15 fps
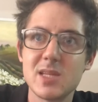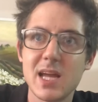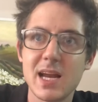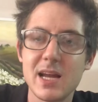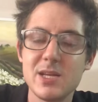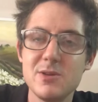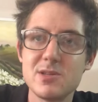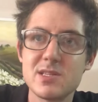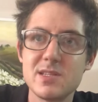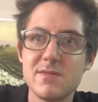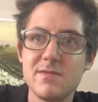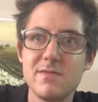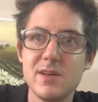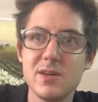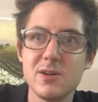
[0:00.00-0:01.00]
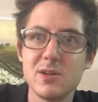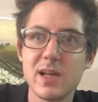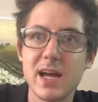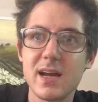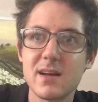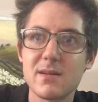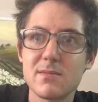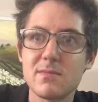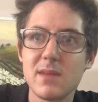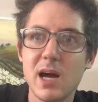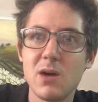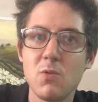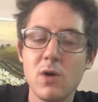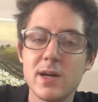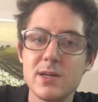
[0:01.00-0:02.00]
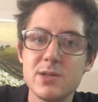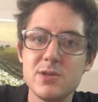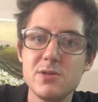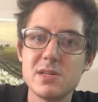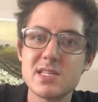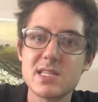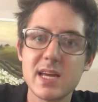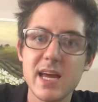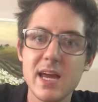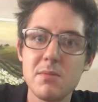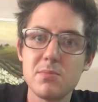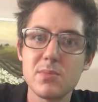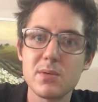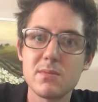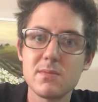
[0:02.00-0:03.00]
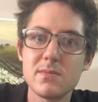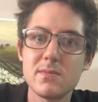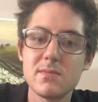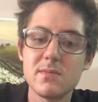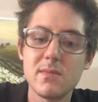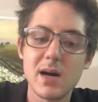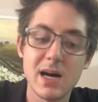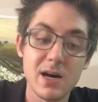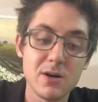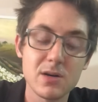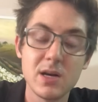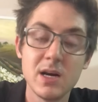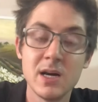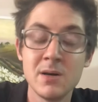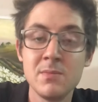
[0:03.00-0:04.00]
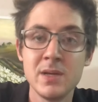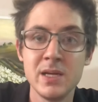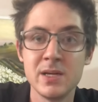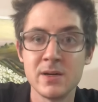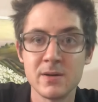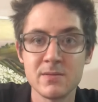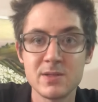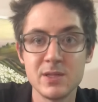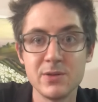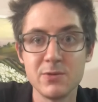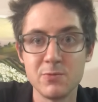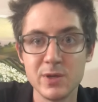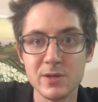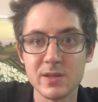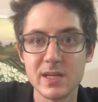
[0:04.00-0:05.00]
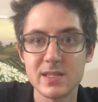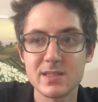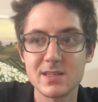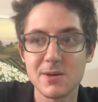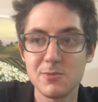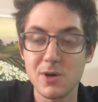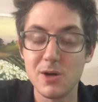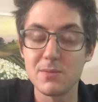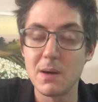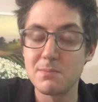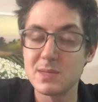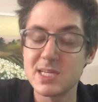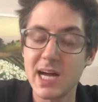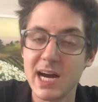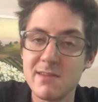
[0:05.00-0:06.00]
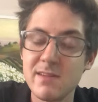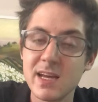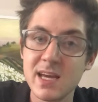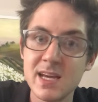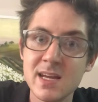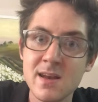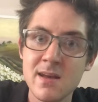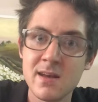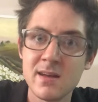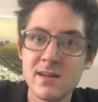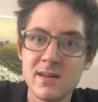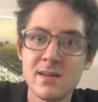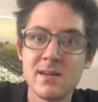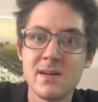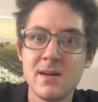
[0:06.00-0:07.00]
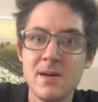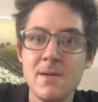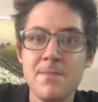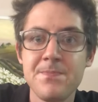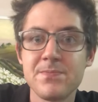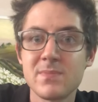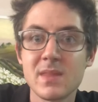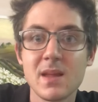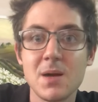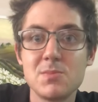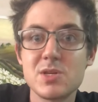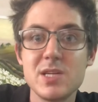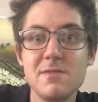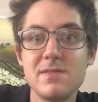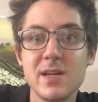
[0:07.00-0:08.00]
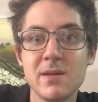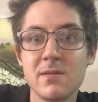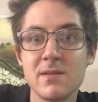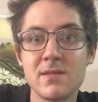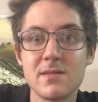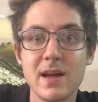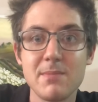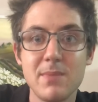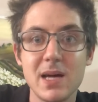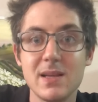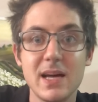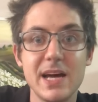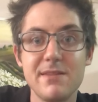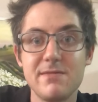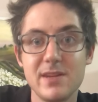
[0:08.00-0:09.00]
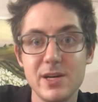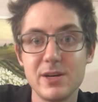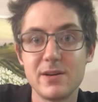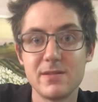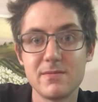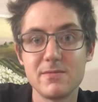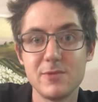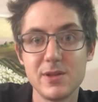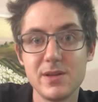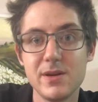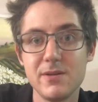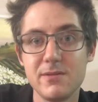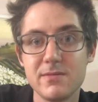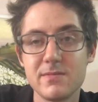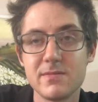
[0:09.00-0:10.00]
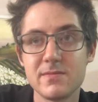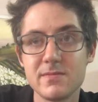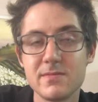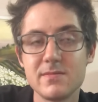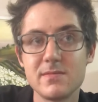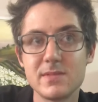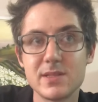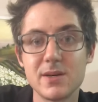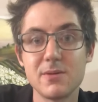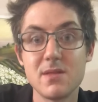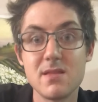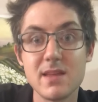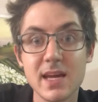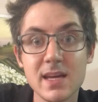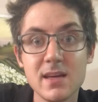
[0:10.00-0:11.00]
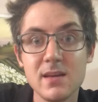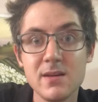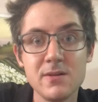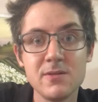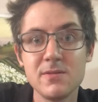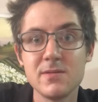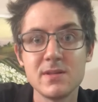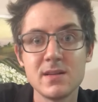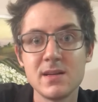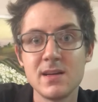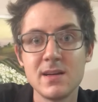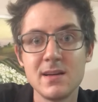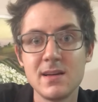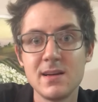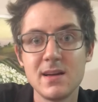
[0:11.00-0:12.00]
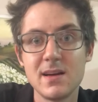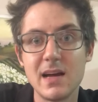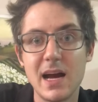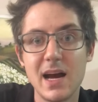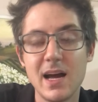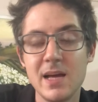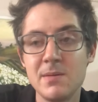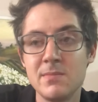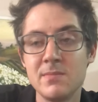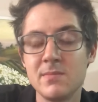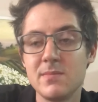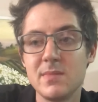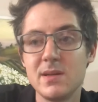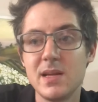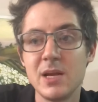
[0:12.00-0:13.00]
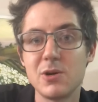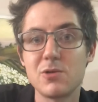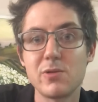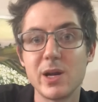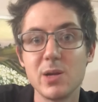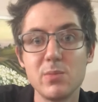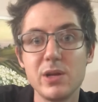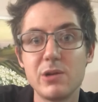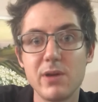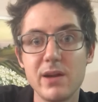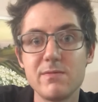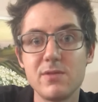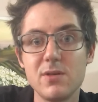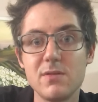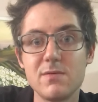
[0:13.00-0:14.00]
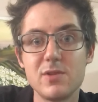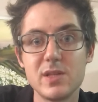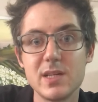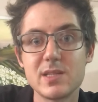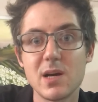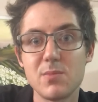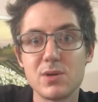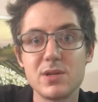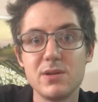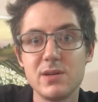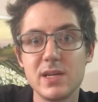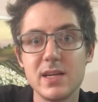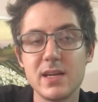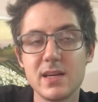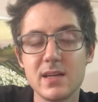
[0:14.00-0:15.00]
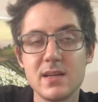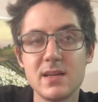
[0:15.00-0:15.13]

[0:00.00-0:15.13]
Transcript: that I used to feel like I wanted to escape. I'll come here to the realness. I'm, I'm diving in. I'm shifting my life here with you. So thank you. I'm incredibly grateful for this opportunity.